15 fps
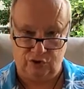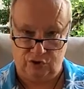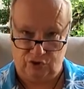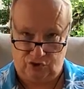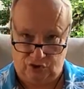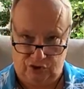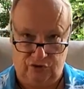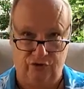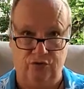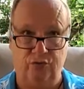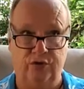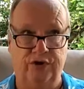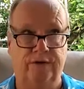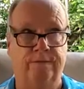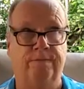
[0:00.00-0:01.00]

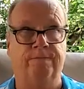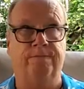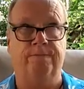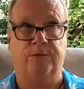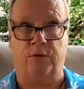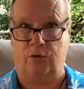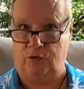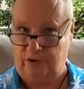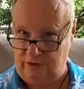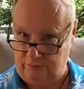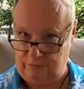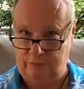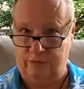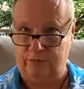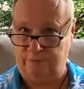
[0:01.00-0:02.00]
genuine,
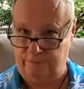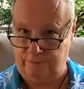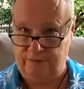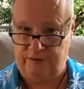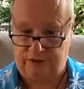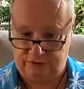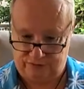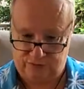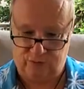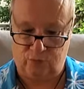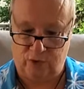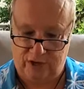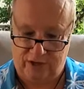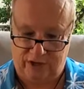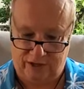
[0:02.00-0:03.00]
forever fixed
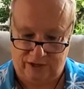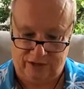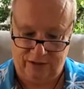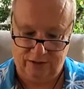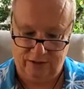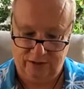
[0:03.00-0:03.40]
way.